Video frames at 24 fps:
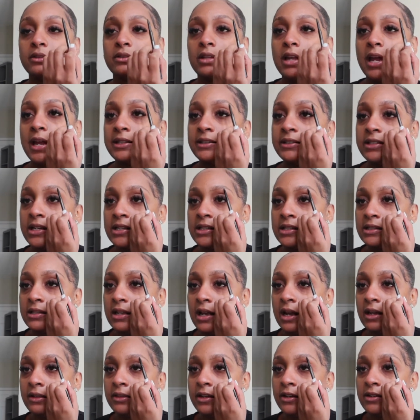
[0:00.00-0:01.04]
it does
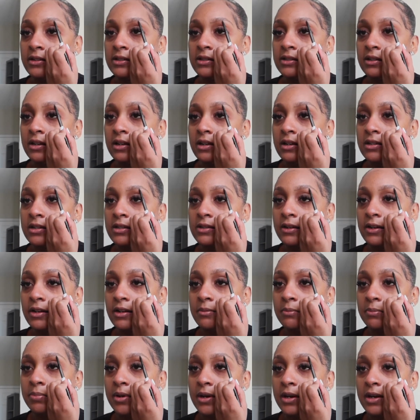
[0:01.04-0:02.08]
not, there's a
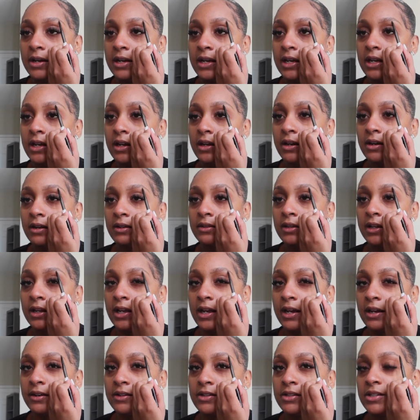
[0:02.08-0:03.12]
certain part here the
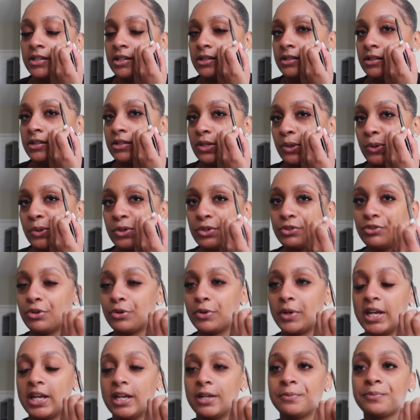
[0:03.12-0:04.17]
hairs just don't grow
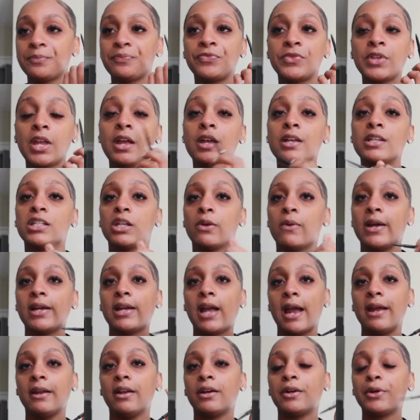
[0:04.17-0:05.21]
in, so I
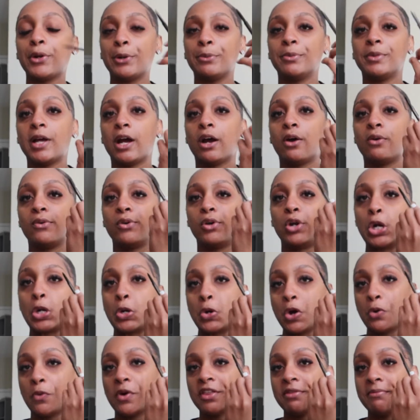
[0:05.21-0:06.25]
kind of come down
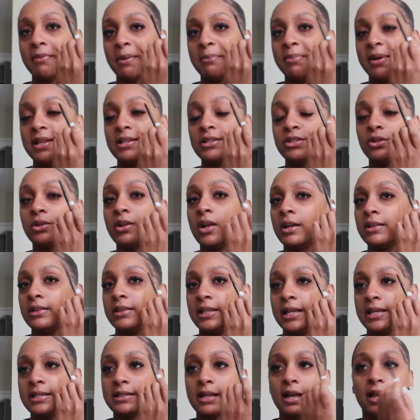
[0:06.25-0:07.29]
lower with my pencil on
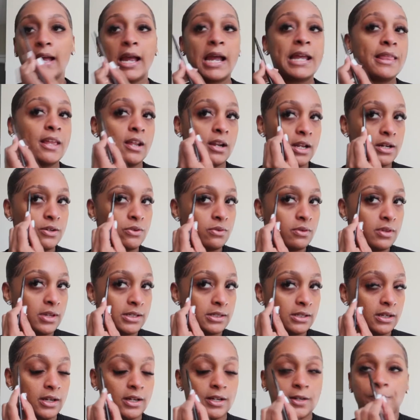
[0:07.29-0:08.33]
this eye than I do this
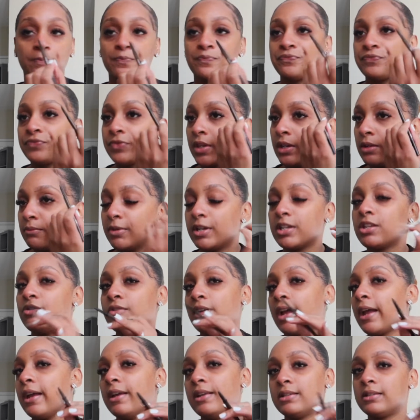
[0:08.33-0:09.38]
eye, but you
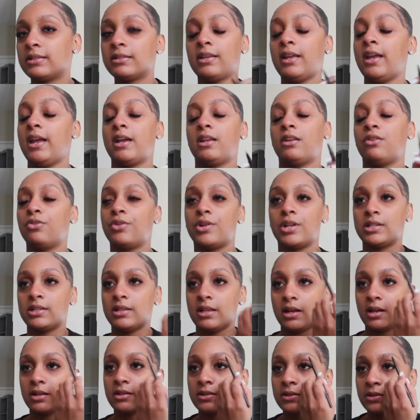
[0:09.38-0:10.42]
guys can notice
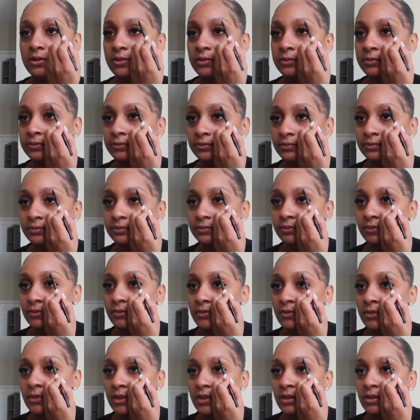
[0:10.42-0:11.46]
that. So
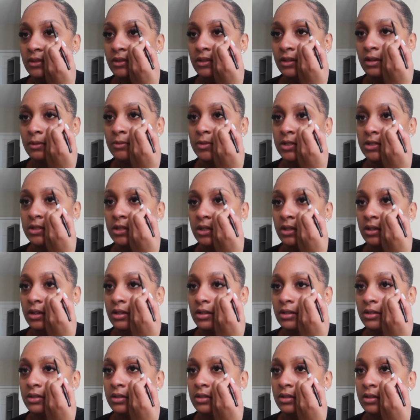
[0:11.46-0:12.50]
I'm just
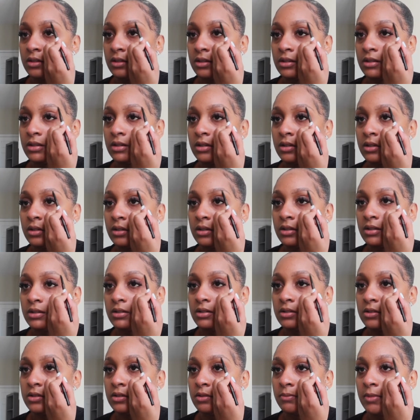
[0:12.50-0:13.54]
gonna
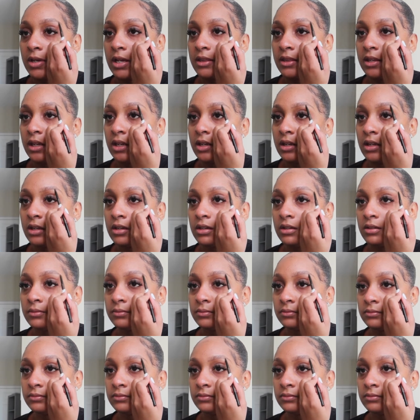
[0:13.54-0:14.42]
do my thing.